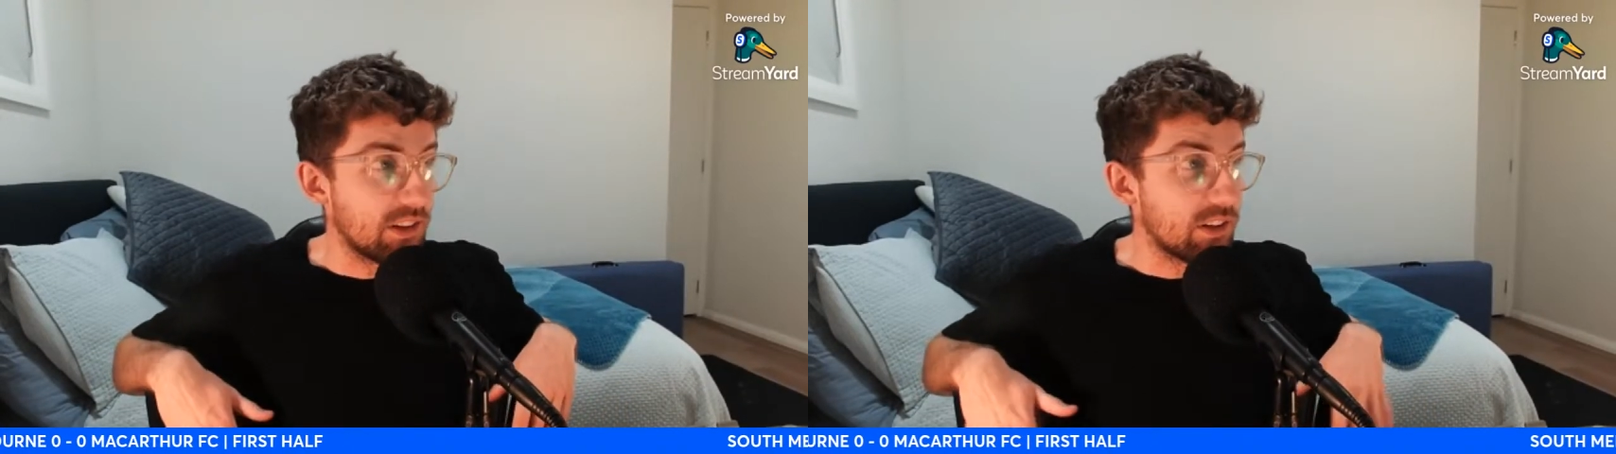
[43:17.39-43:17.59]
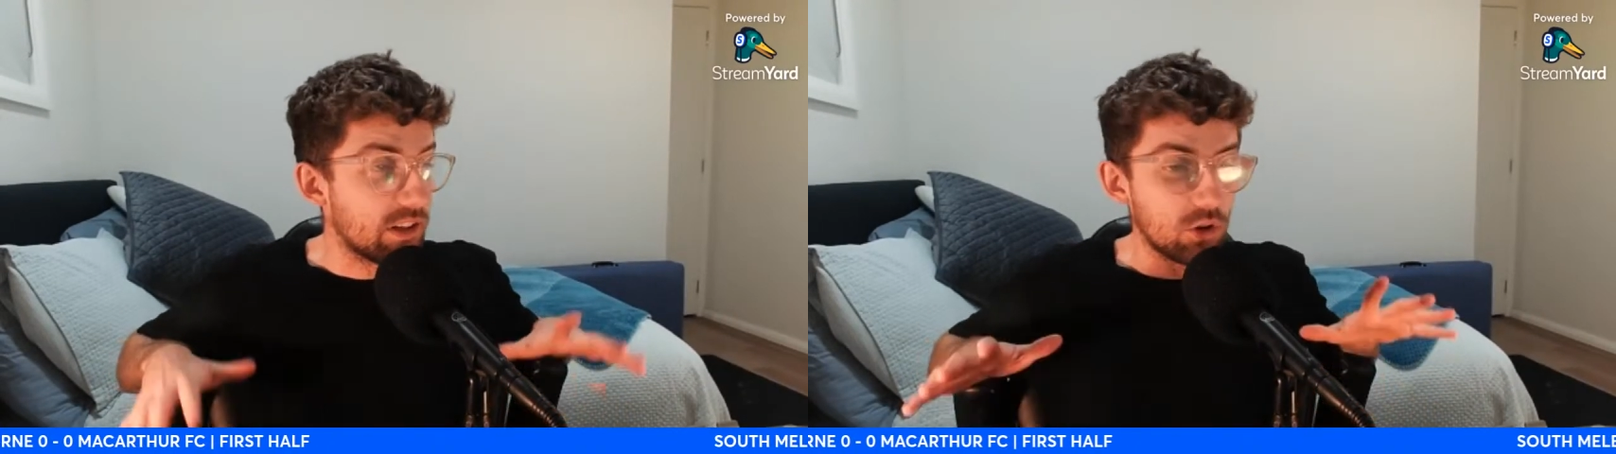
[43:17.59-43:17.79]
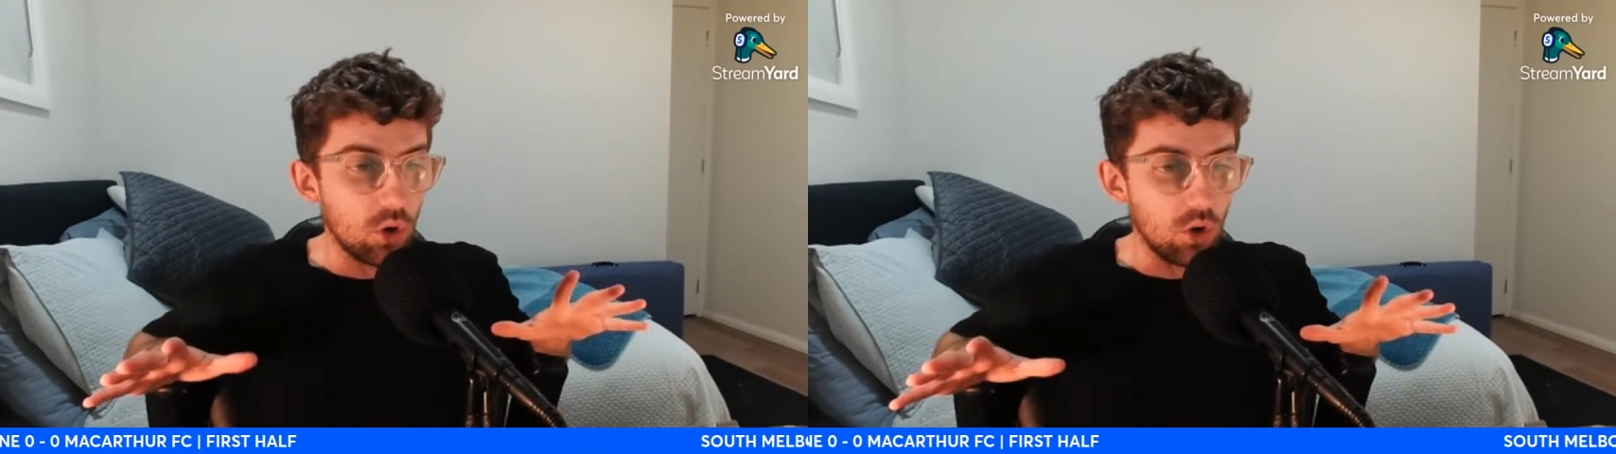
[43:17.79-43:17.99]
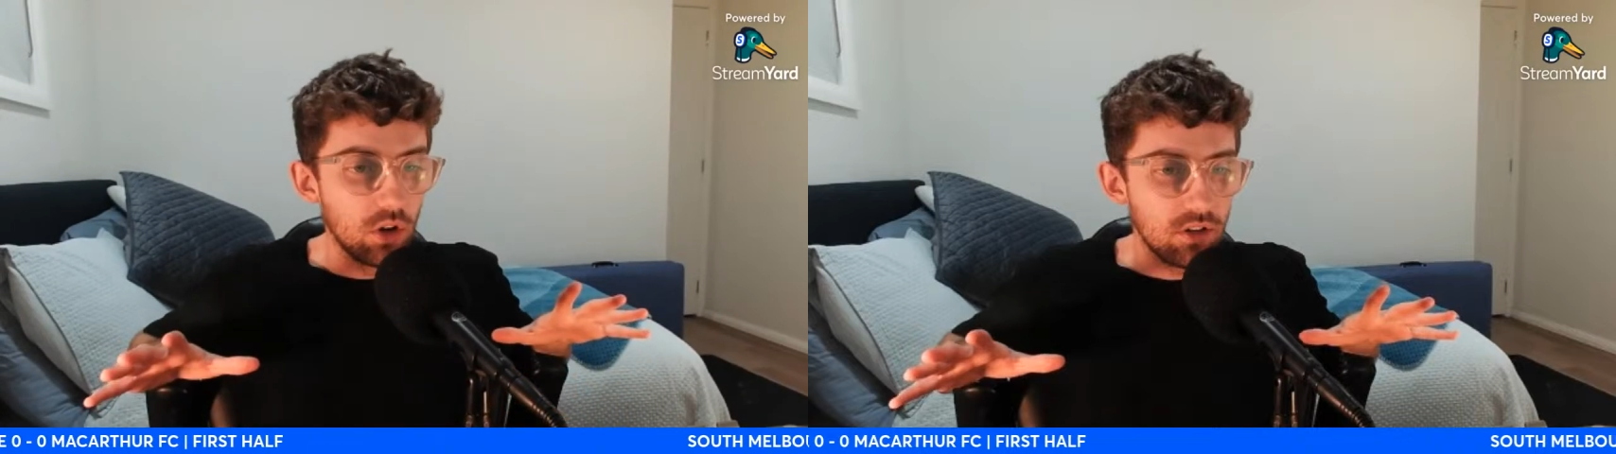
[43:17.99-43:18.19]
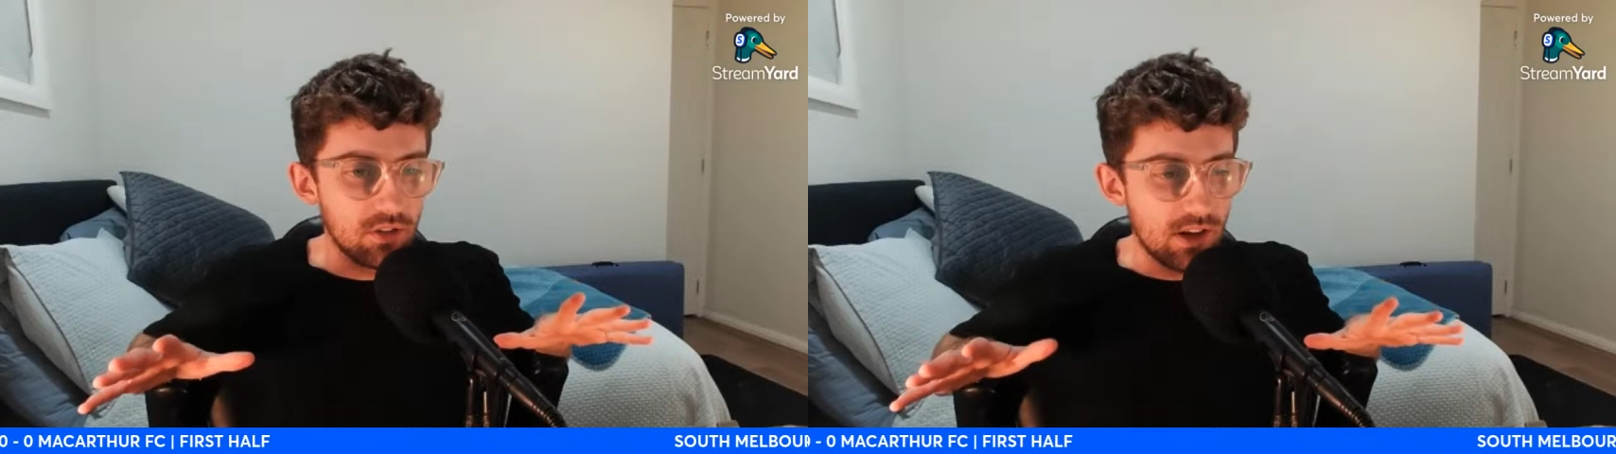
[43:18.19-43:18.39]

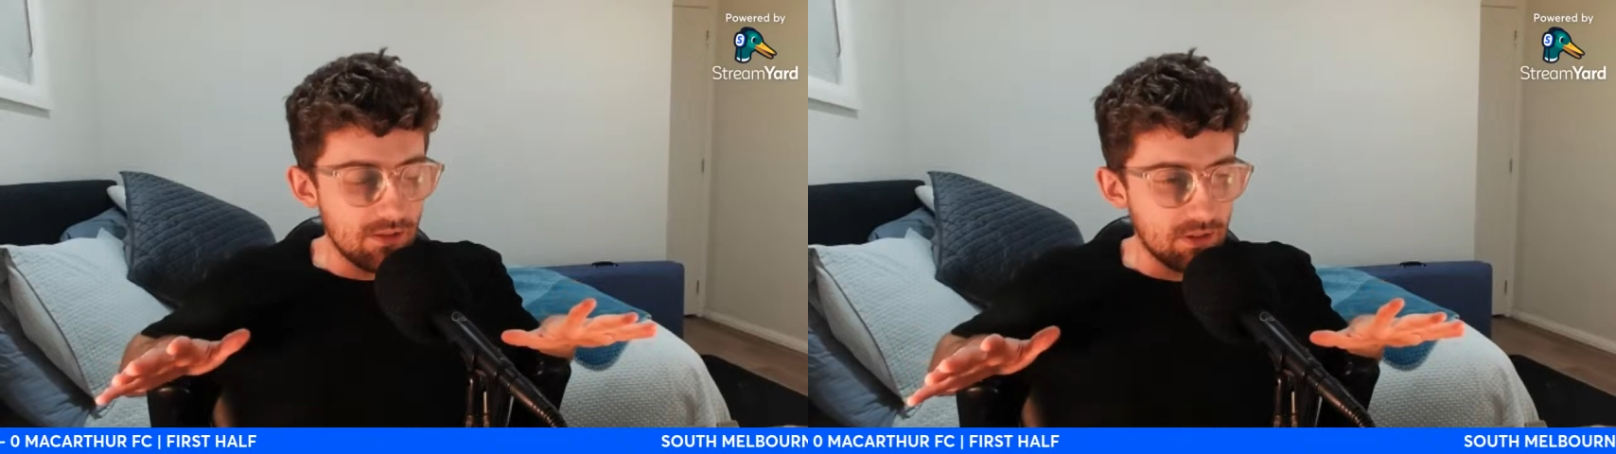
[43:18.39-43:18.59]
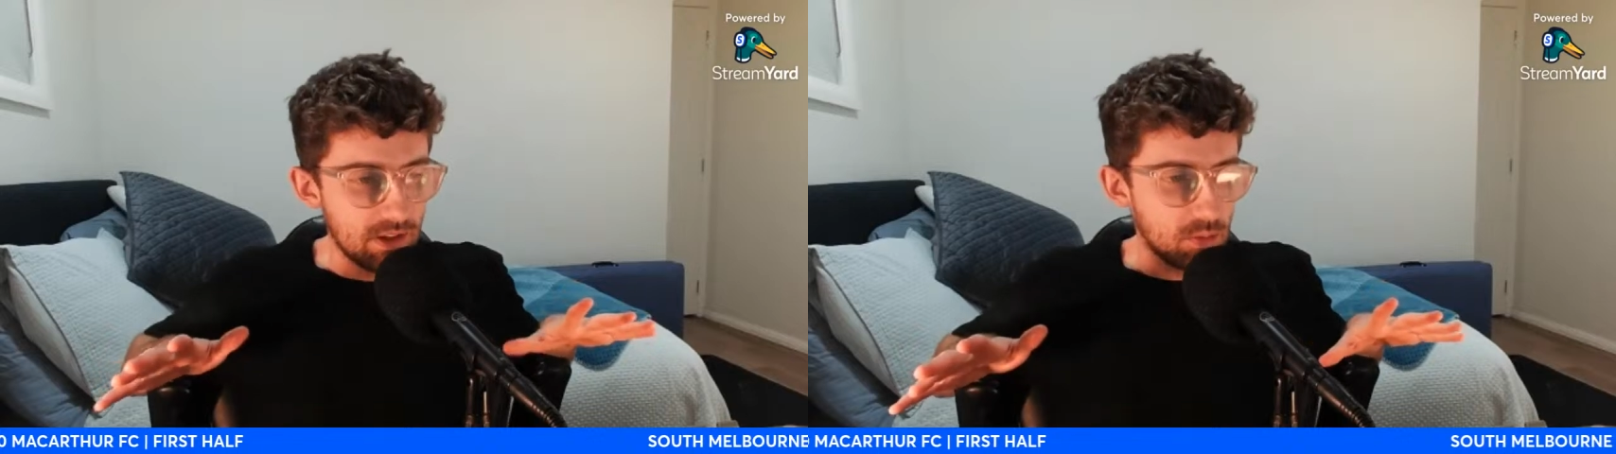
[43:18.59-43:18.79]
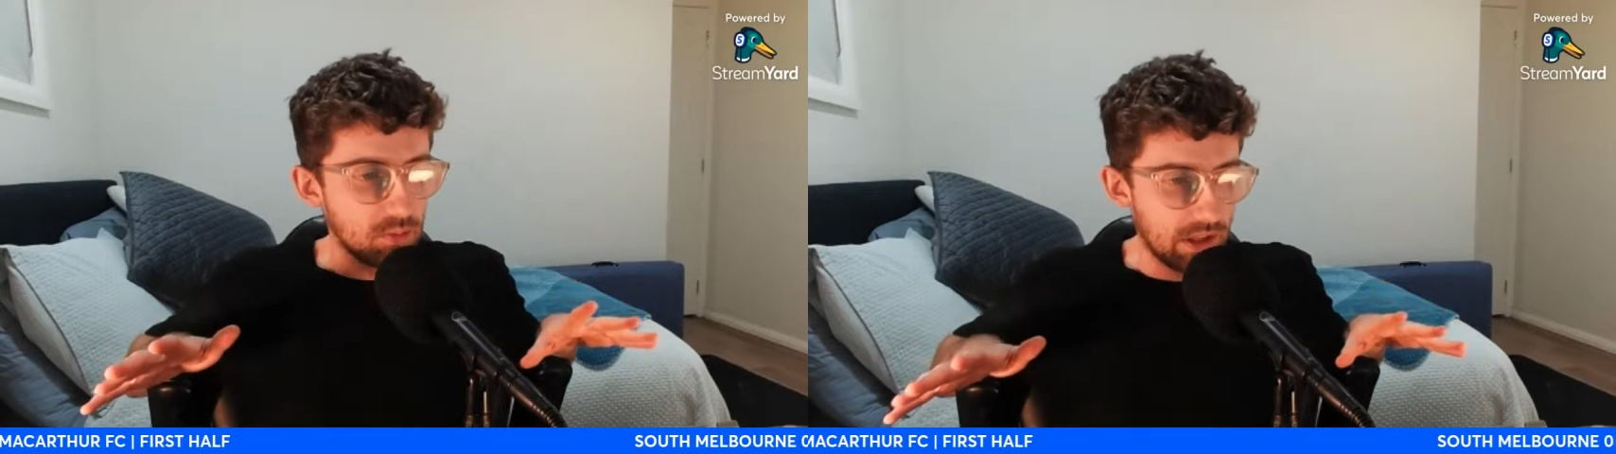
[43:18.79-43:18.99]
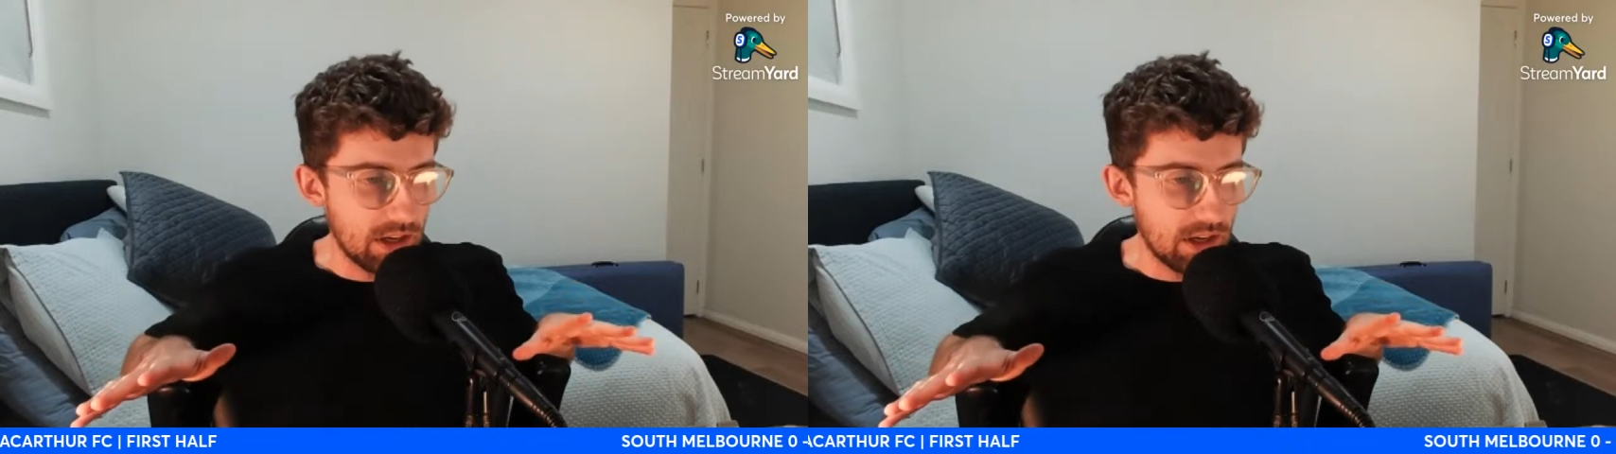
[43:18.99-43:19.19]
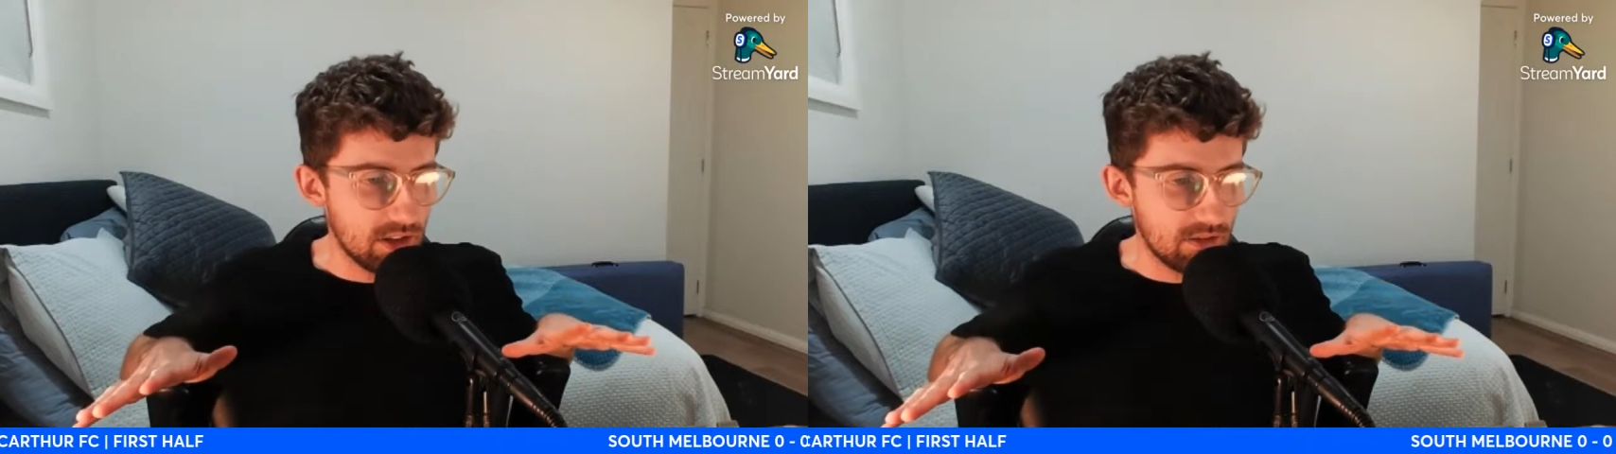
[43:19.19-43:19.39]
0-0, half an hour's been
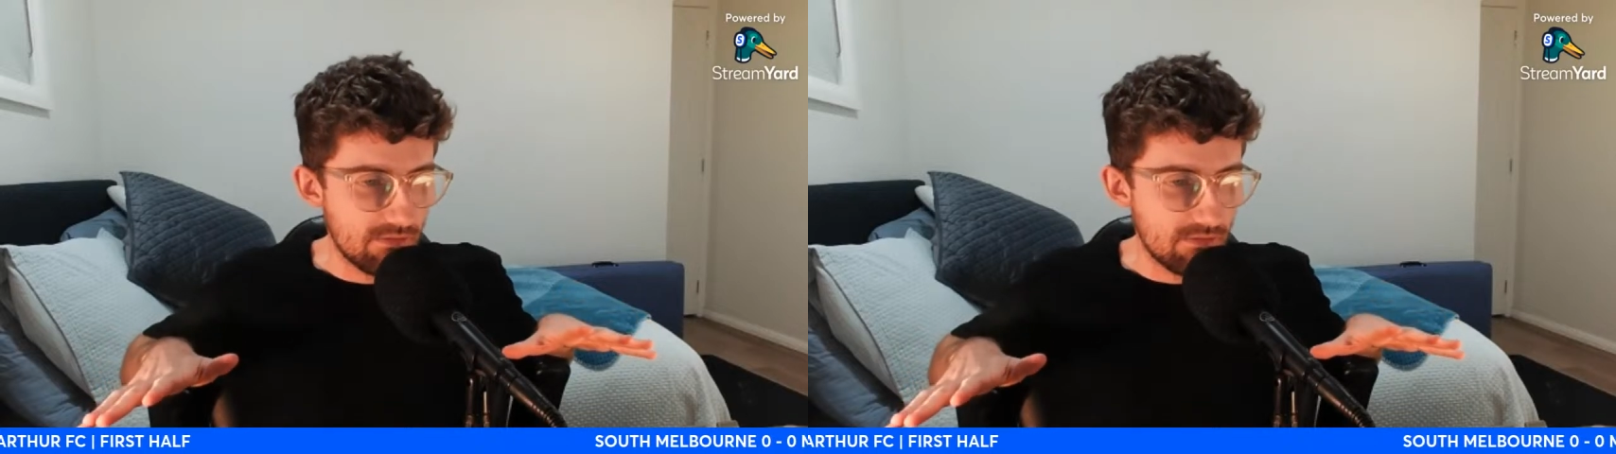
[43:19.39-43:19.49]
played.